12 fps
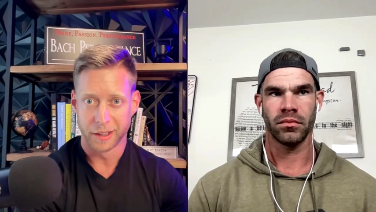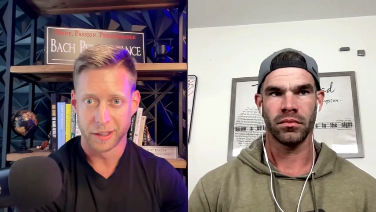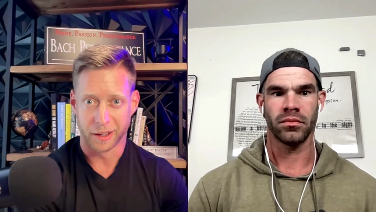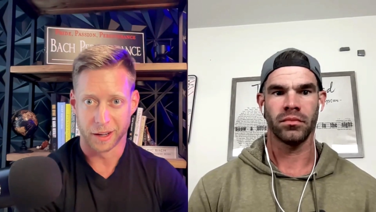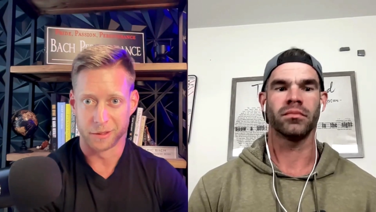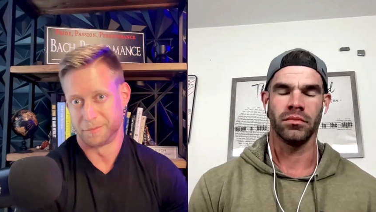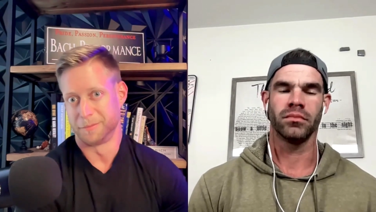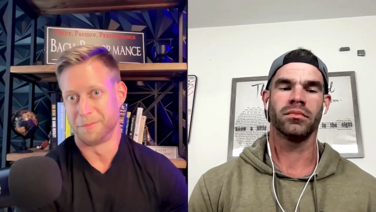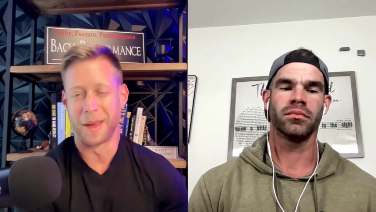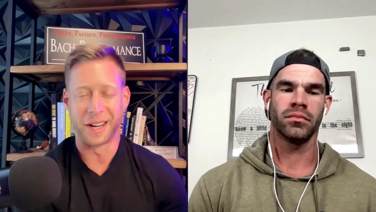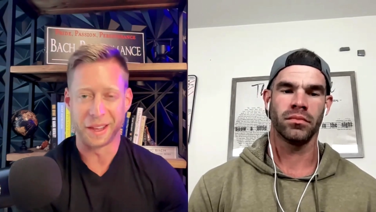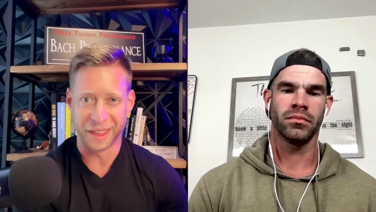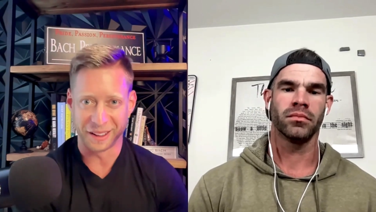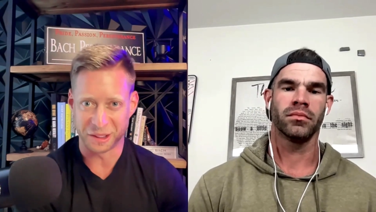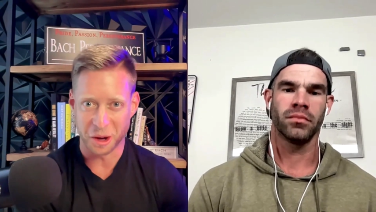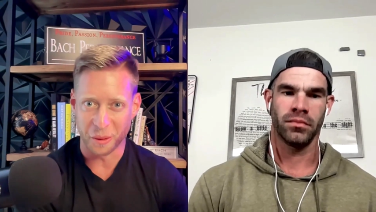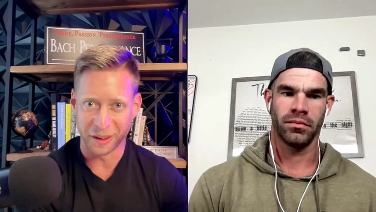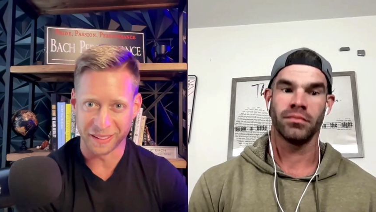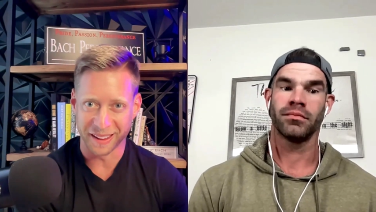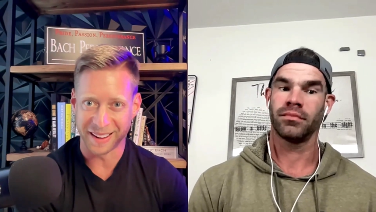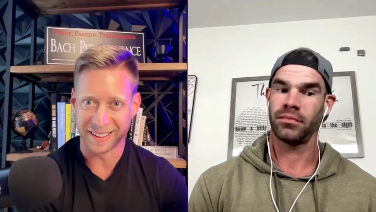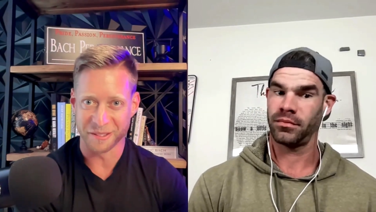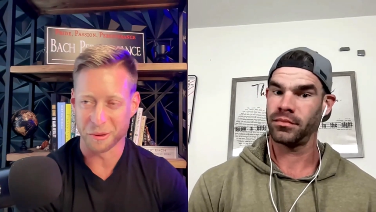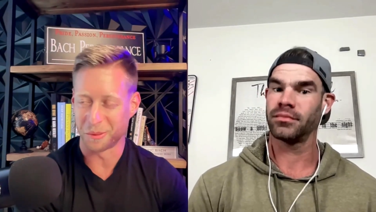Speaker 1: You know, many things go into that.
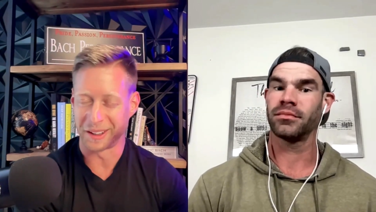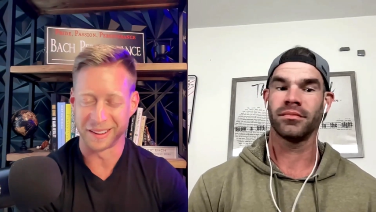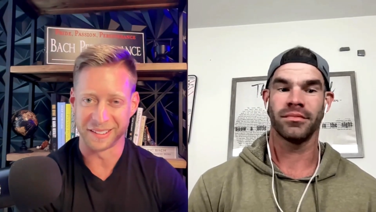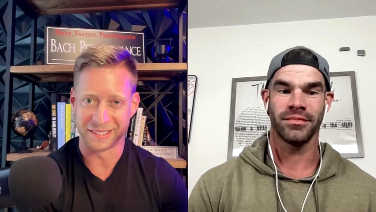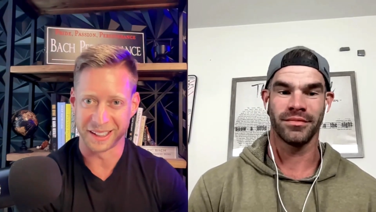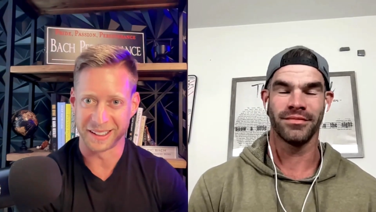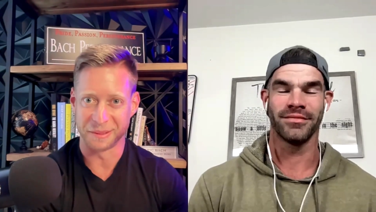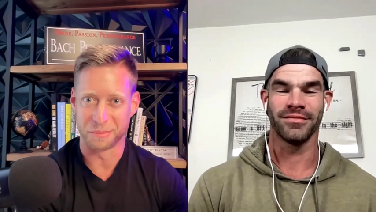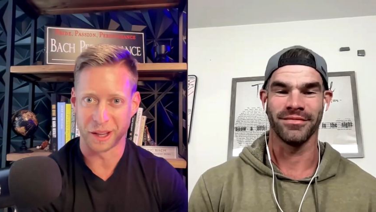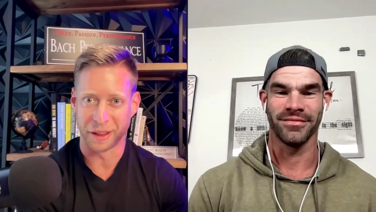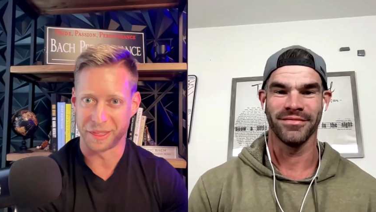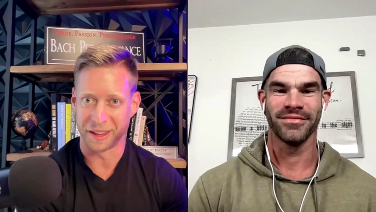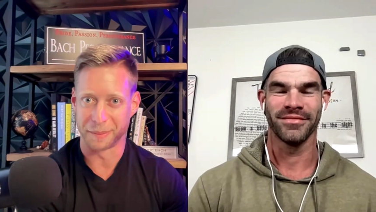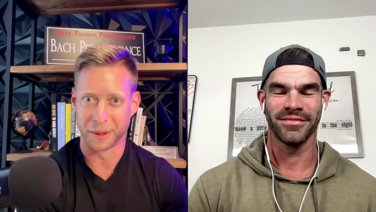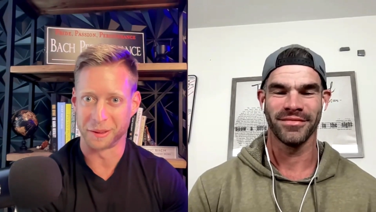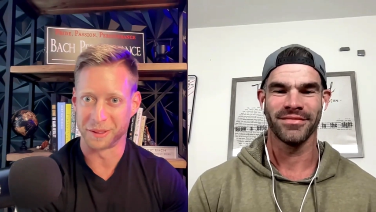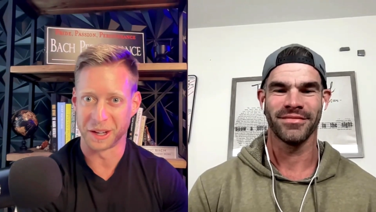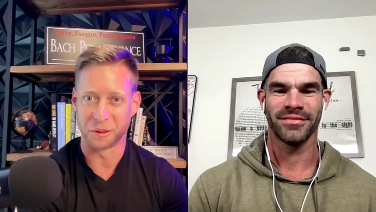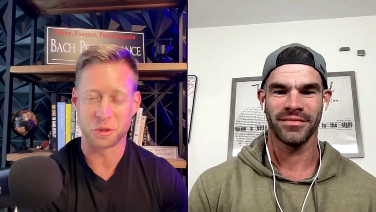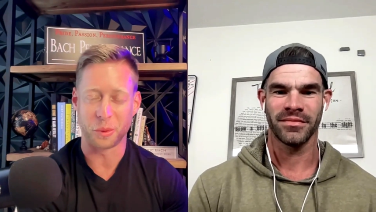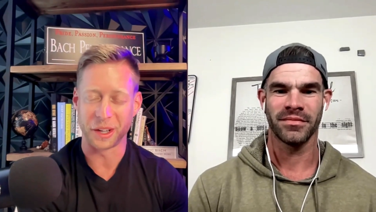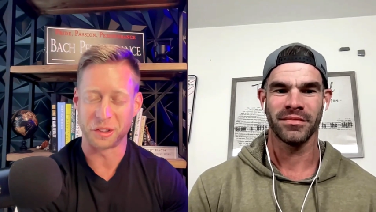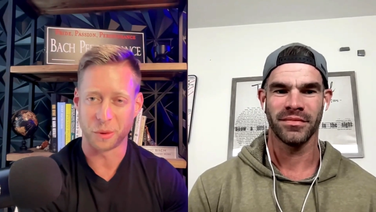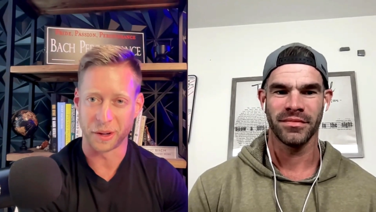Everyone listening can probably think about you know
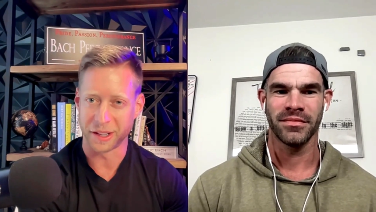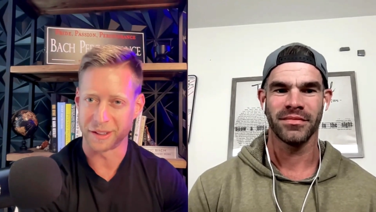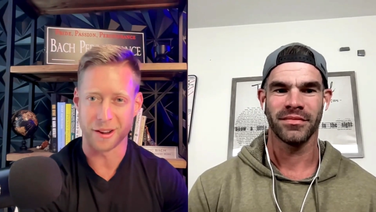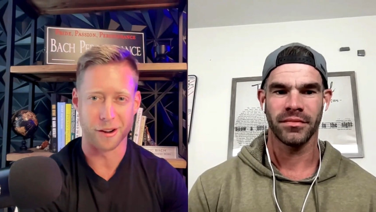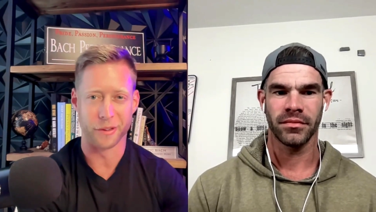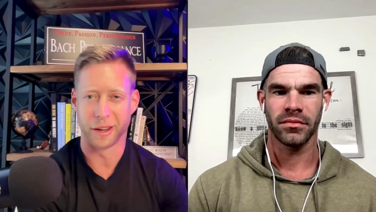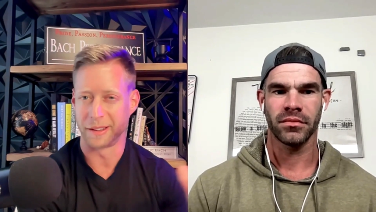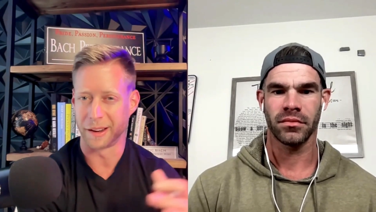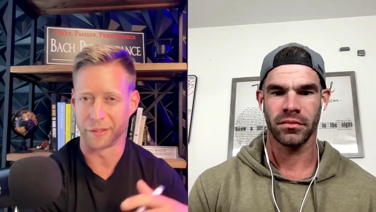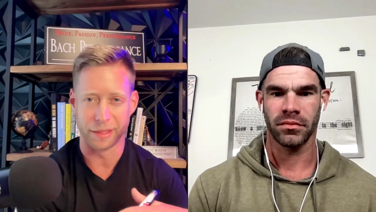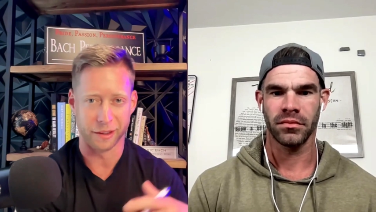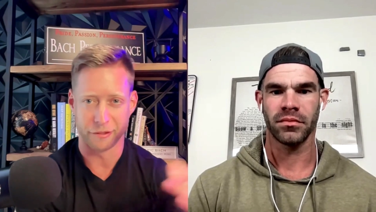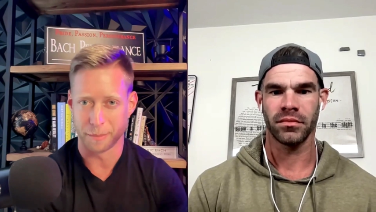2020 and COVID and everything from there.